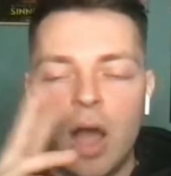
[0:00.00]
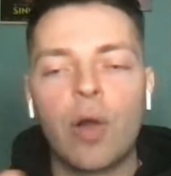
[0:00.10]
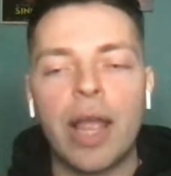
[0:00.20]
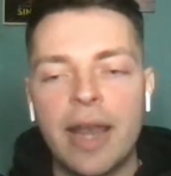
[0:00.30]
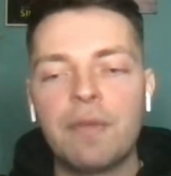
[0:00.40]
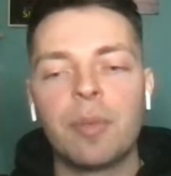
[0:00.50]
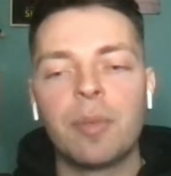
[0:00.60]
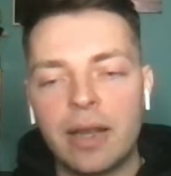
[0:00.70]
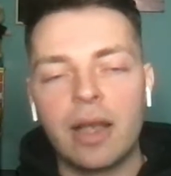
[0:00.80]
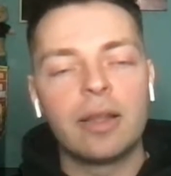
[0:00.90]
Okay, never
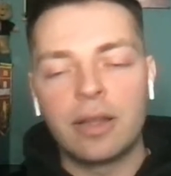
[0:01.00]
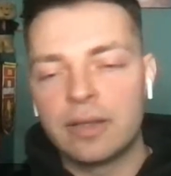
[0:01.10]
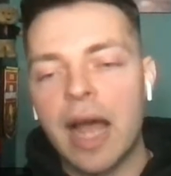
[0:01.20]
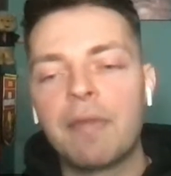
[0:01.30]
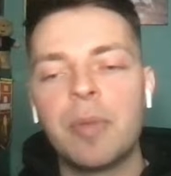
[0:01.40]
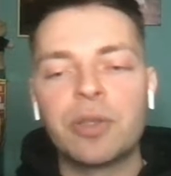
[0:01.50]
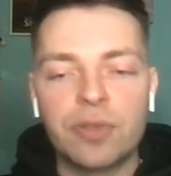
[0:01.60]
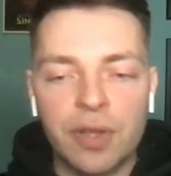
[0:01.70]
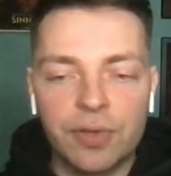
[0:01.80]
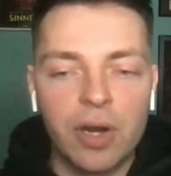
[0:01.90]
mind. Donovan
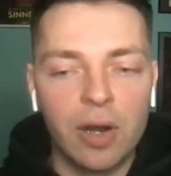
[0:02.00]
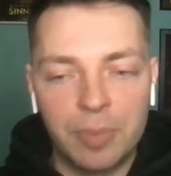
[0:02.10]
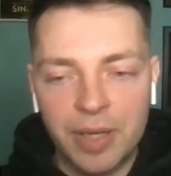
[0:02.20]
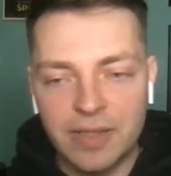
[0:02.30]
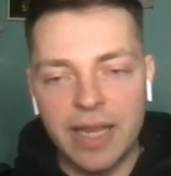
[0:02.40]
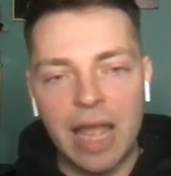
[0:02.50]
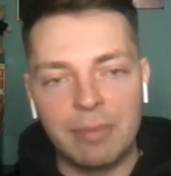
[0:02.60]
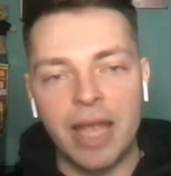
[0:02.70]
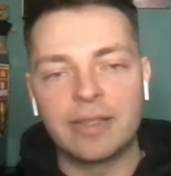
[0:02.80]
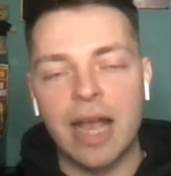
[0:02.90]
Mitchell's the third because he
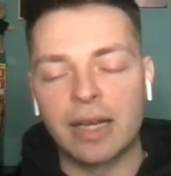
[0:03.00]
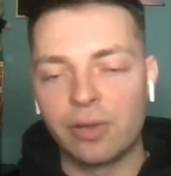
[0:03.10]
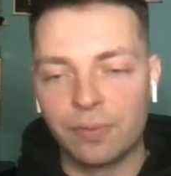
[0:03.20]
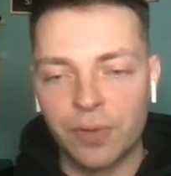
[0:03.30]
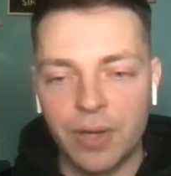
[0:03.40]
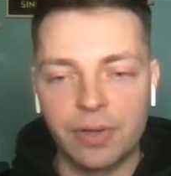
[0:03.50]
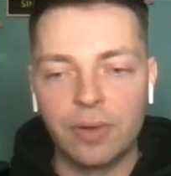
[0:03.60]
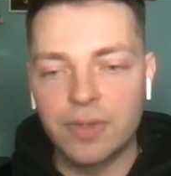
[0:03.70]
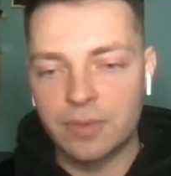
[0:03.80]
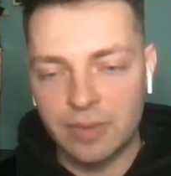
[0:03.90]
can't make technical free
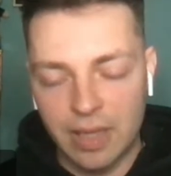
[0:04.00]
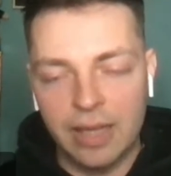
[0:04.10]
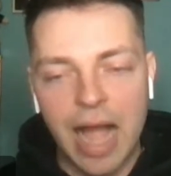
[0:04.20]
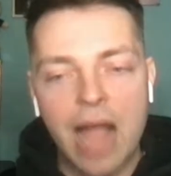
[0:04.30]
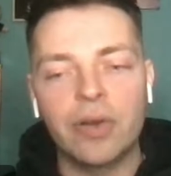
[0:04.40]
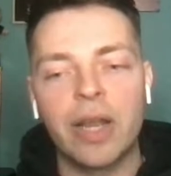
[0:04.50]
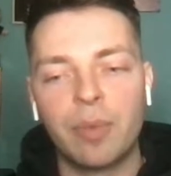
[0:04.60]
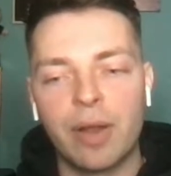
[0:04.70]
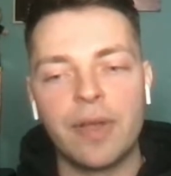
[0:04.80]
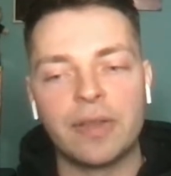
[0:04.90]
throws.
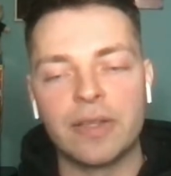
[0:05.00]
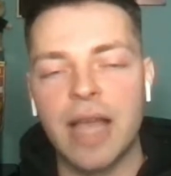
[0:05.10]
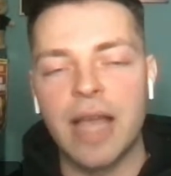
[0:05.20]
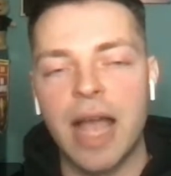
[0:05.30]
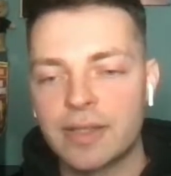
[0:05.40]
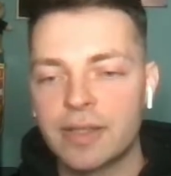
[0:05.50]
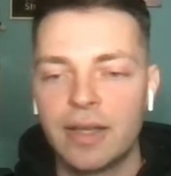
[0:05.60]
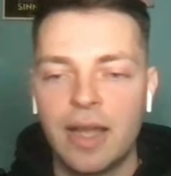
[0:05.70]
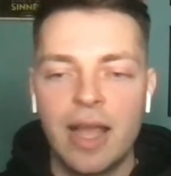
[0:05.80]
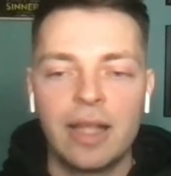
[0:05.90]
Kyrie would have hit the
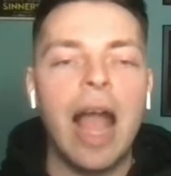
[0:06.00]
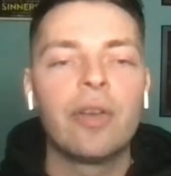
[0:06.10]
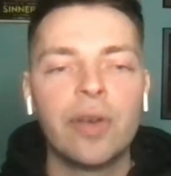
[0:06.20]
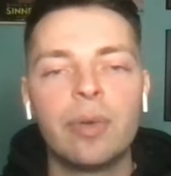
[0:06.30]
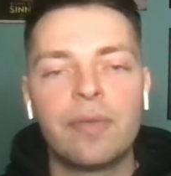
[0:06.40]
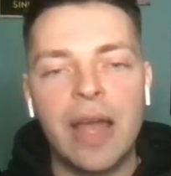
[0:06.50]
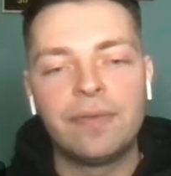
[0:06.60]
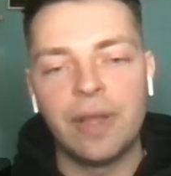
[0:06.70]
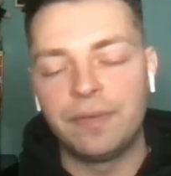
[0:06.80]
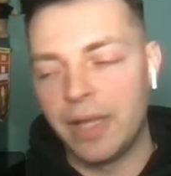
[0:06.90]
techs. Kyrie would have
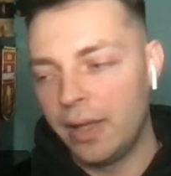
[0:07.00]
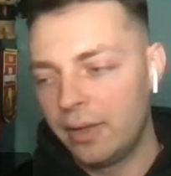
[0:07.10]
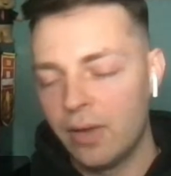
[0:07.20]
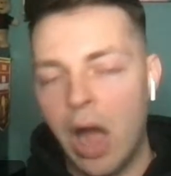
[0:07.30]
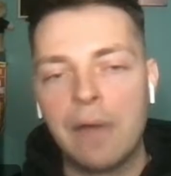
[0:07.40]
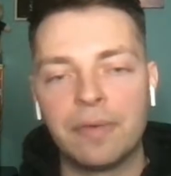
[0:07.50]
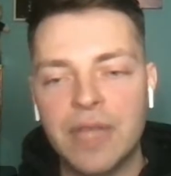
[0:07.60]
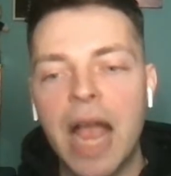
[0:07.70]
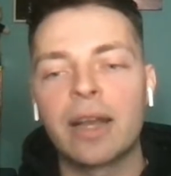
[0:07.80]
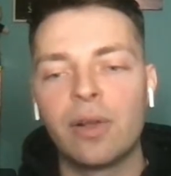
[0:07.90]
had 50 off
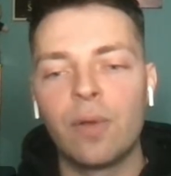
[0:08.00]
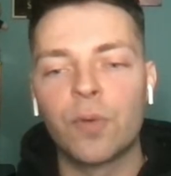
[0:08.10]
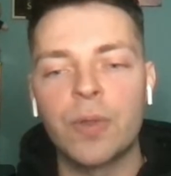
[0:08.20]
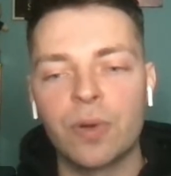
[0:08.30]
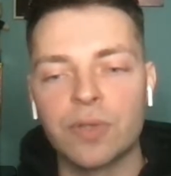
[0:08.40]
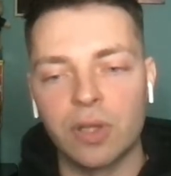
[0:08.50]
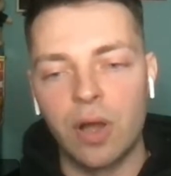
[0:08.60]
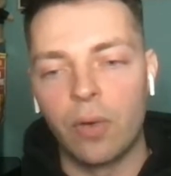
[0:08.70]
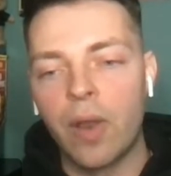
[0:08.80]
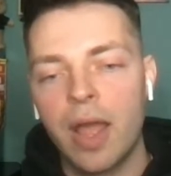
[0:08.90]
of technical free throws
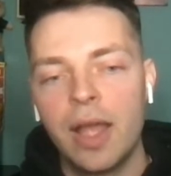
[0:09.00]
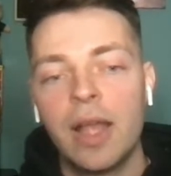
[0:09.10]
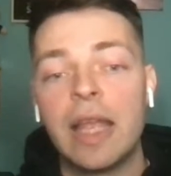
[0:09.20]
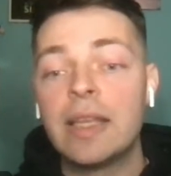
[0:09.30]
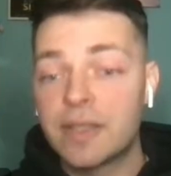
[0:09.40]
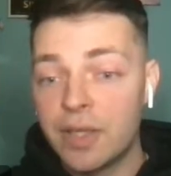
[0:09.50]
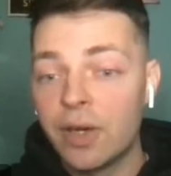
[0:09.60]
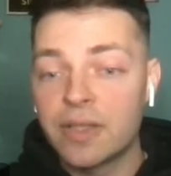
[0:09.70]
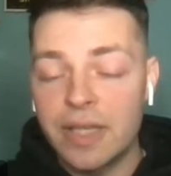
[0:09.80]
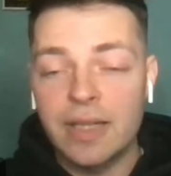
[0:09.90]
alone. He
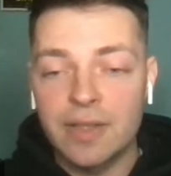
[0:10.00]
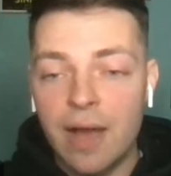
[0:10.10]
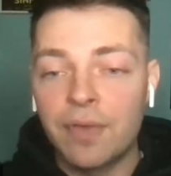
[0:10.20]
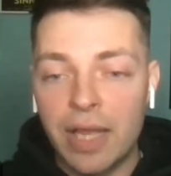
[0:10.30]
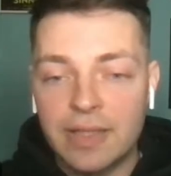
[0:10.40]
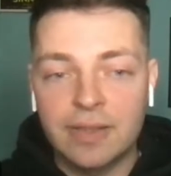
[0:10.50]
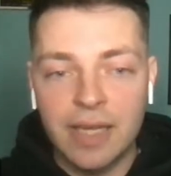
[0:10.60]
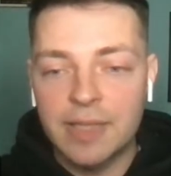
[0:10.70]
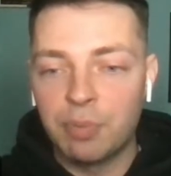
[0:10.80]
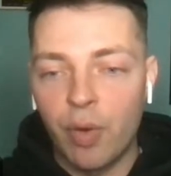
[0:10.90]
seriously has left like
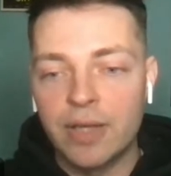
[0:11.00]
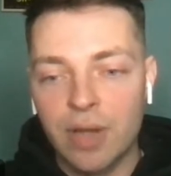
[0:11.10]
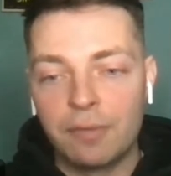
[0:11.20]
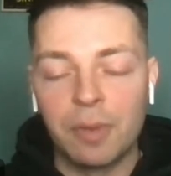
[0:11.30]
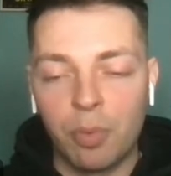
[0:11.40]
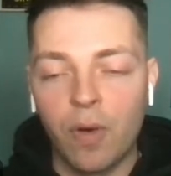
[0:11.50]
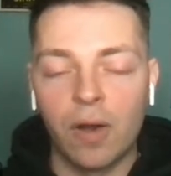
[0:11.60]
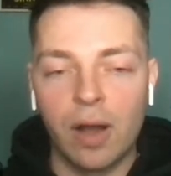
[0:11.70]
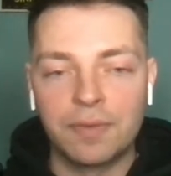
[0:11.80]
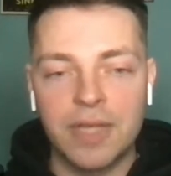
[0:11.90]
6 points off the
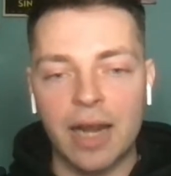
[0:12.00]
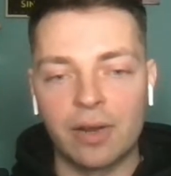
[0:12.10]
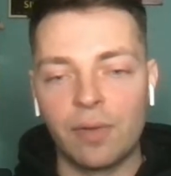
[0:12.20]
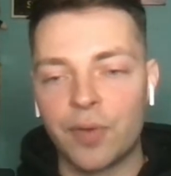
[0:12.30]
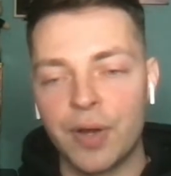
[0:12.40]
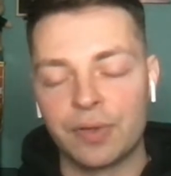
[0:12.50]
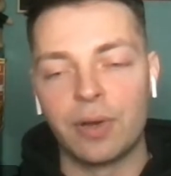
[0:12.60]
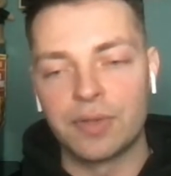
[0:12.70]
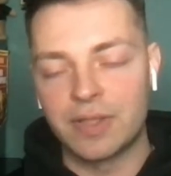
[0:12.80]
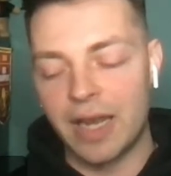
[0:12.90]
board off technical free
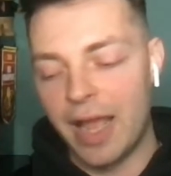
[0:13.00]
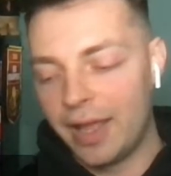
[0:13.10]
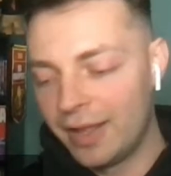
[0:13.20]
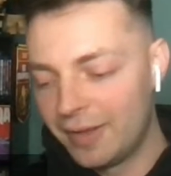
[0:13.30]
throws today.